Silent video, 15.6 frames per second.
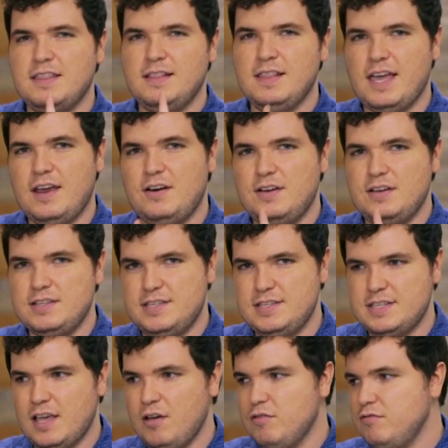the layer
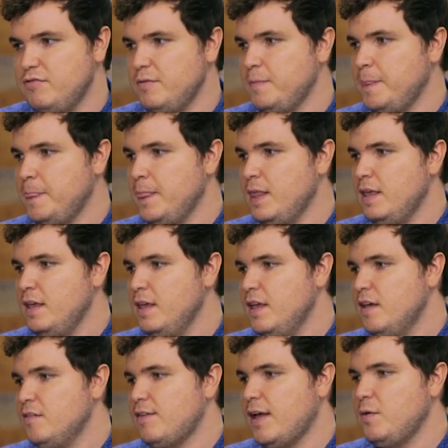itself.
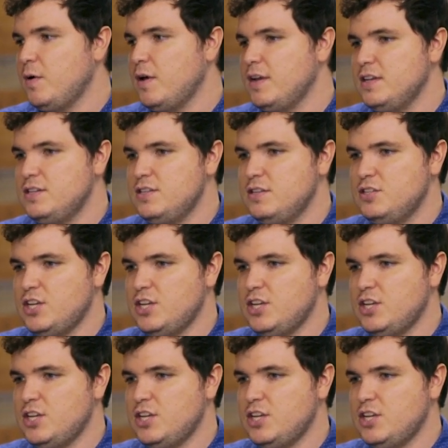If I wanted to